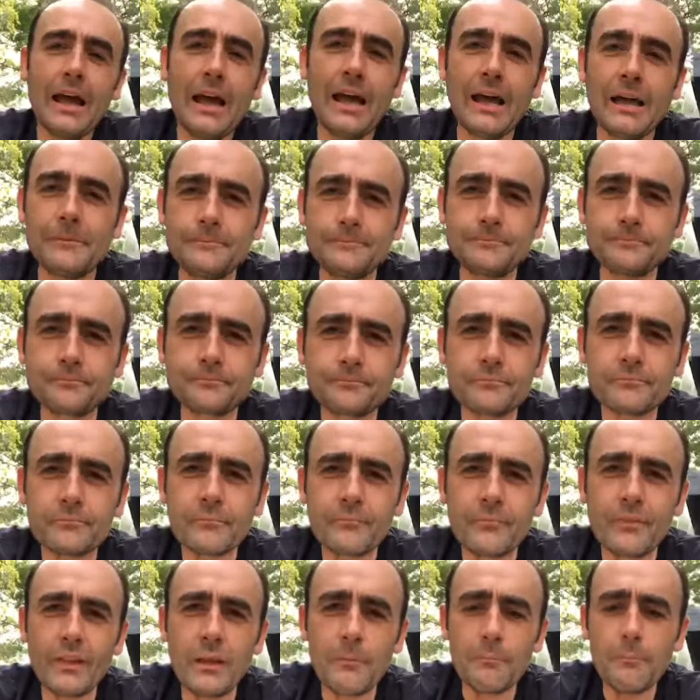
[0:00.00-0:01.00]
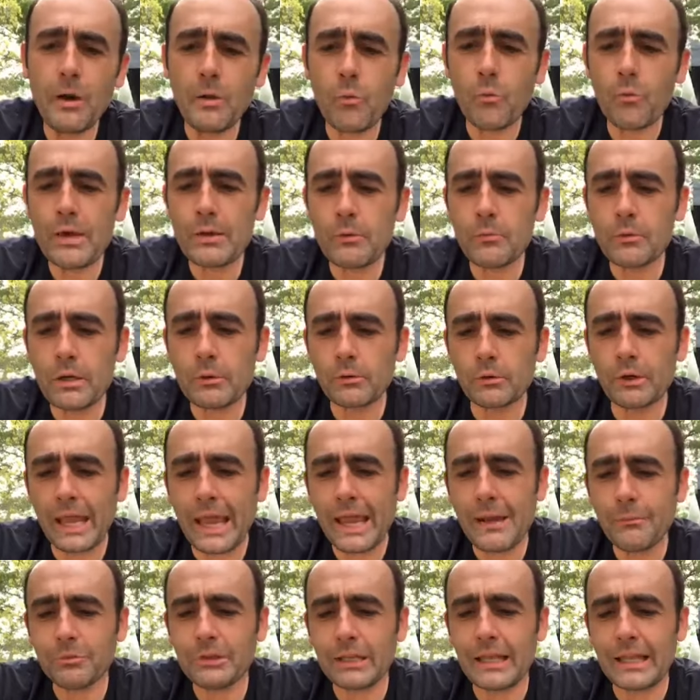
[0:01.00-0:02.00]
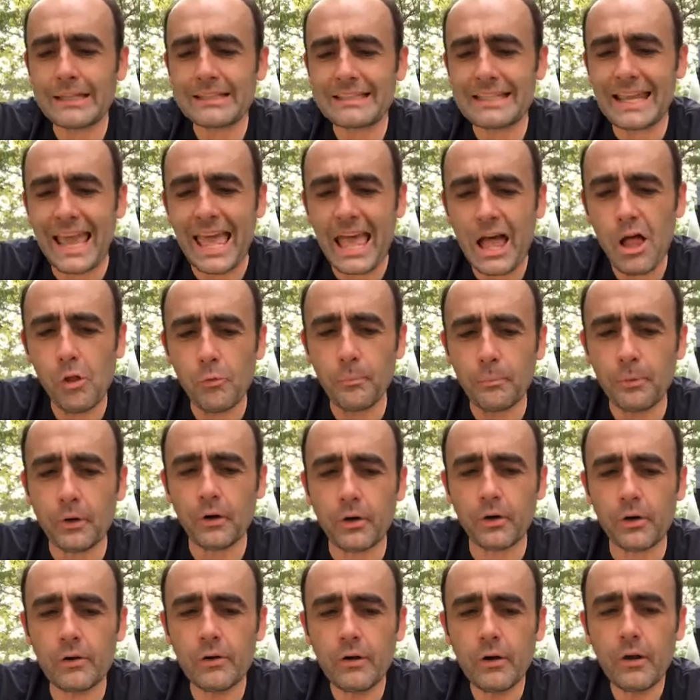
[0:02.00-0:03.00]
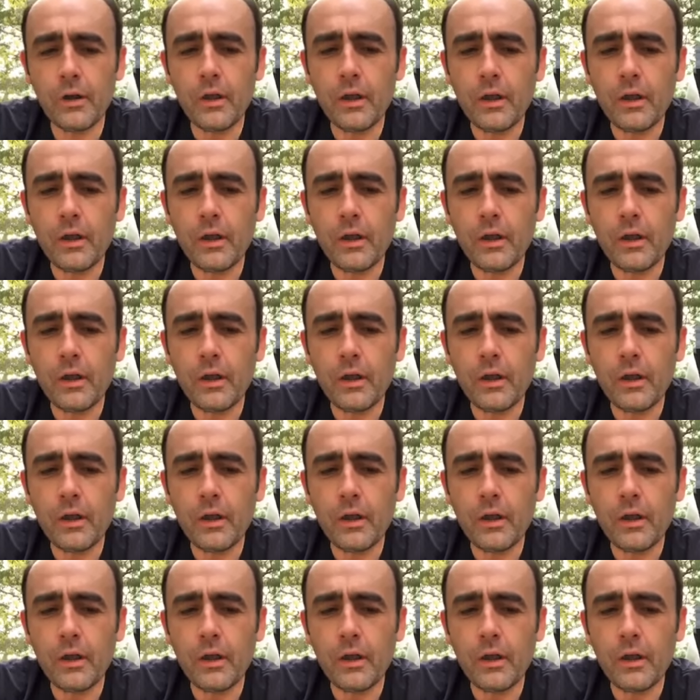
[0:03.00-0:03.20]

Um, but we, we were able to, to help her